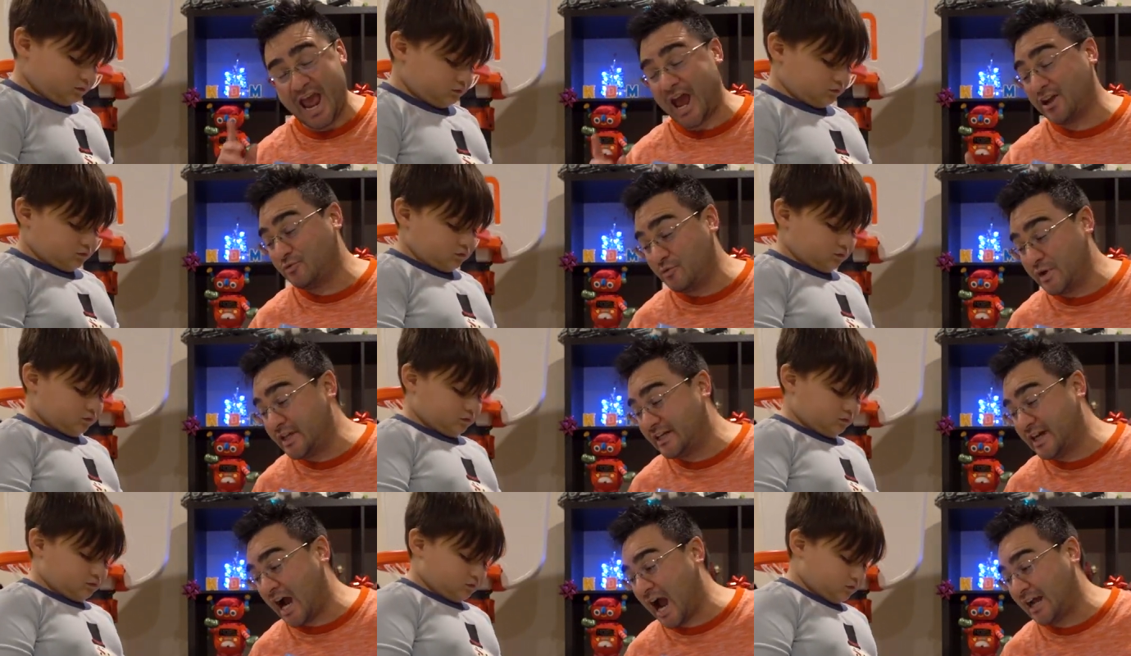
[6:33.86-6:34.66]
Speaker 1: and
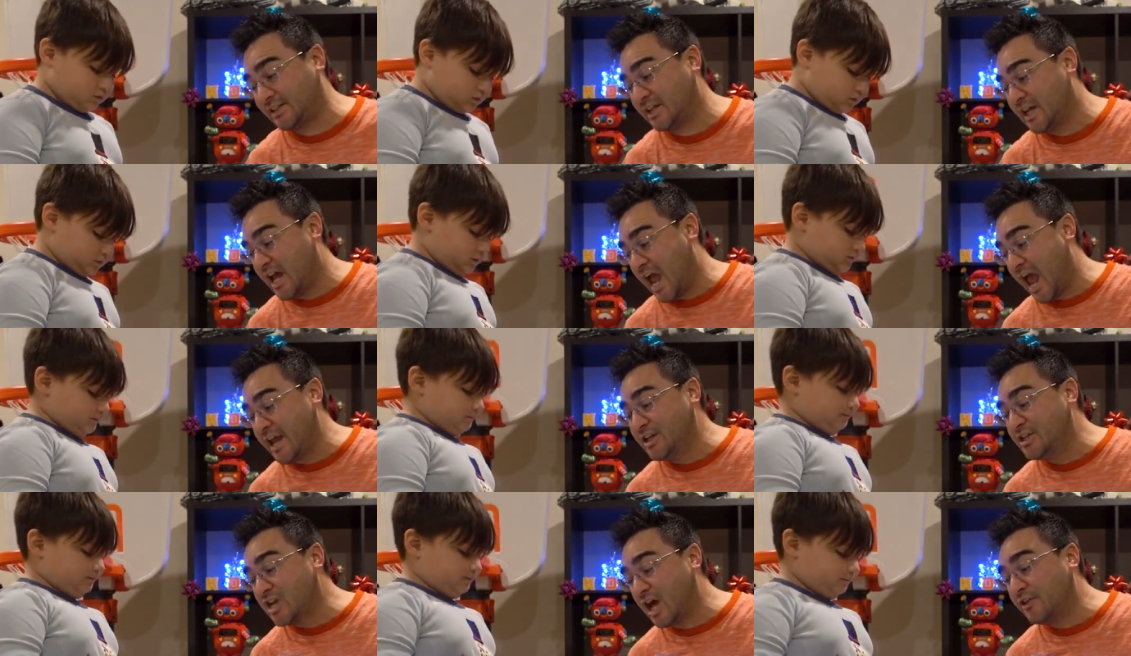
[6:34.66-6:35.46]
we got
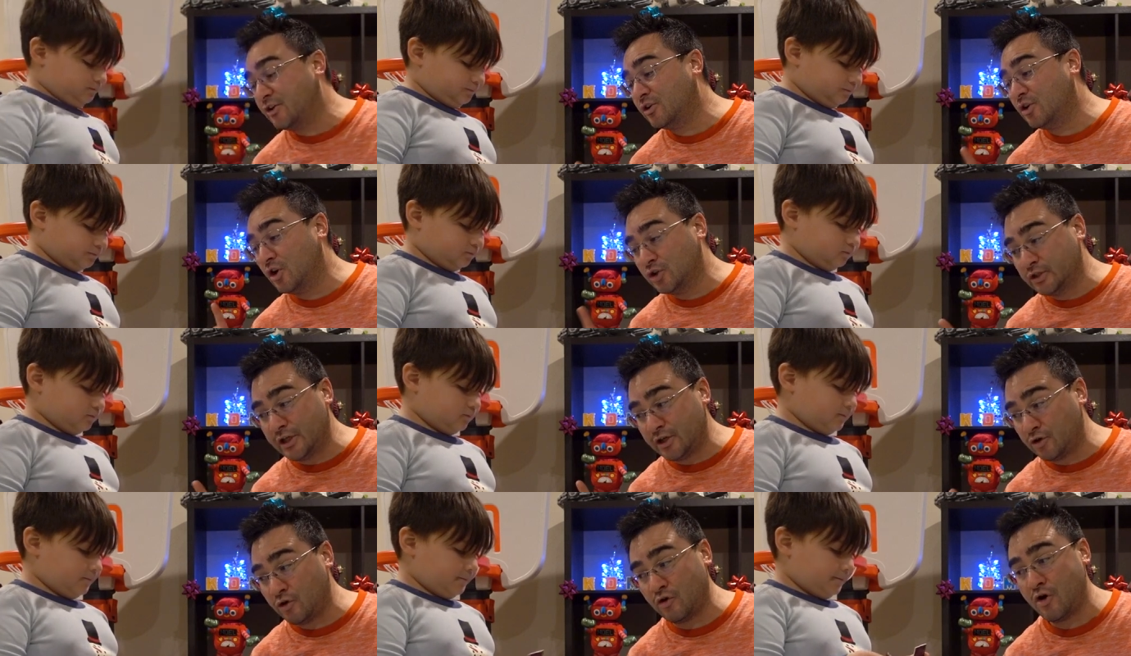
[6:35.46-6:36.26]
another
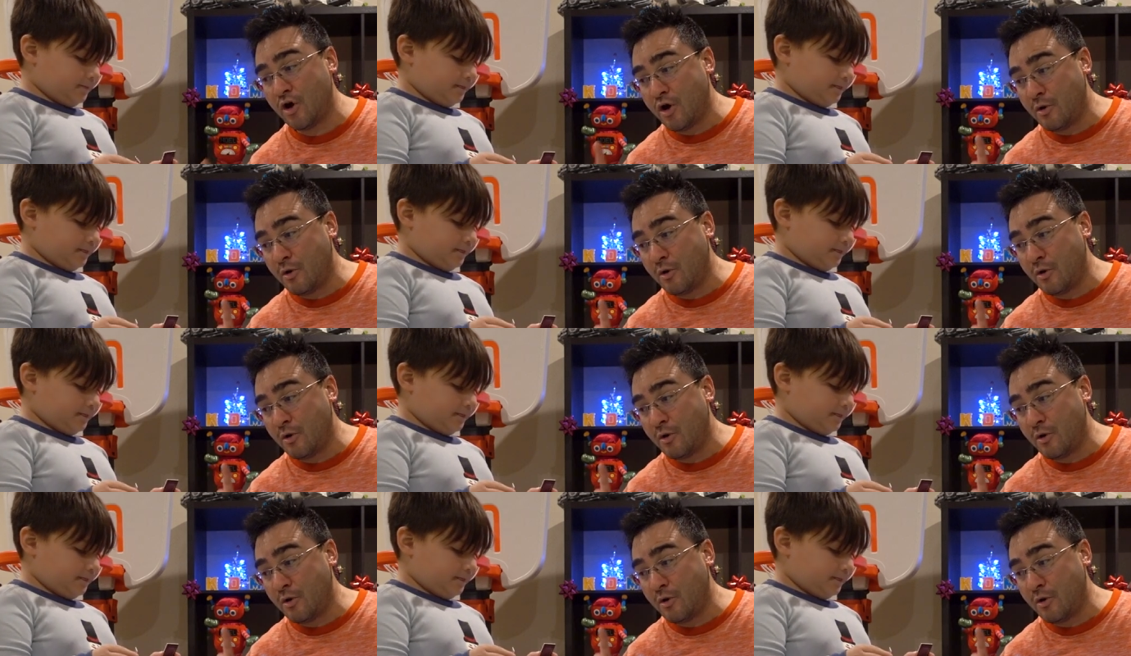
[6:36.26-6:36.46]
little